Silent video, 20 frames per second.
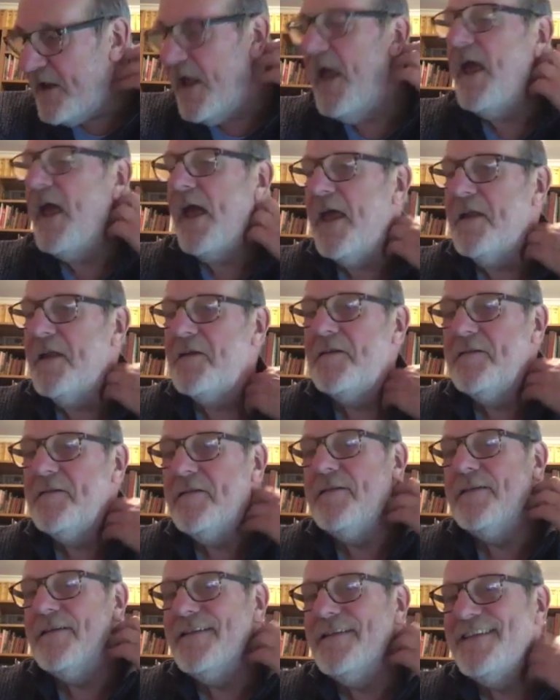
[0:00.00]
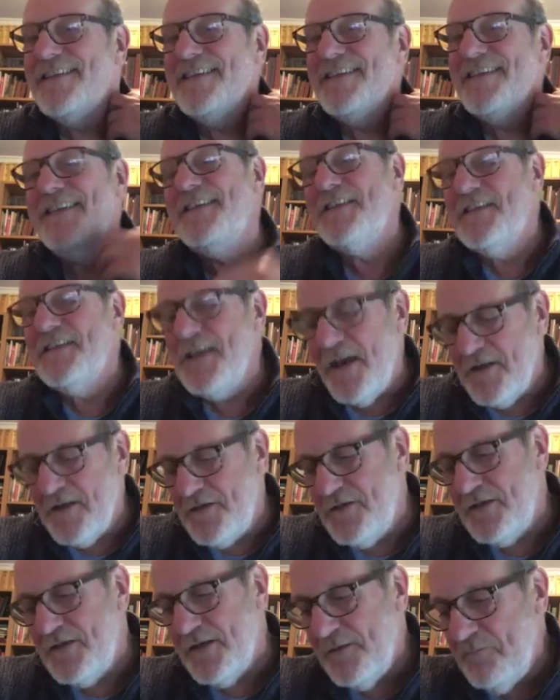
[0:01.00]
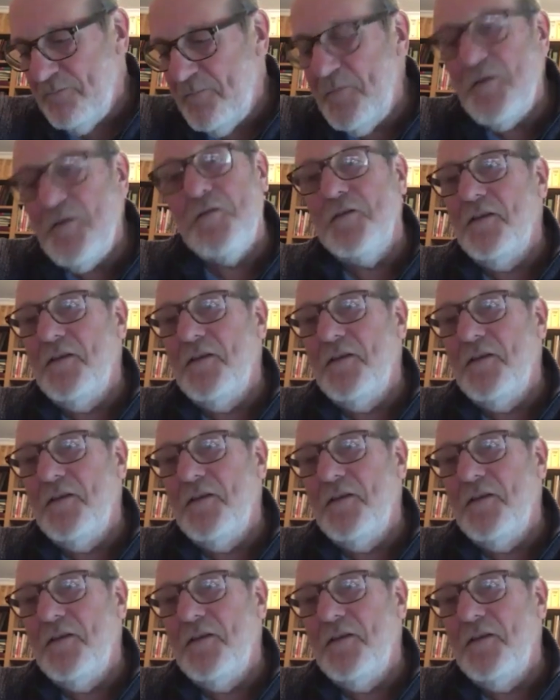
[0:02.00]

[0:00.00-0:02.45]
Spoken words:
had such a good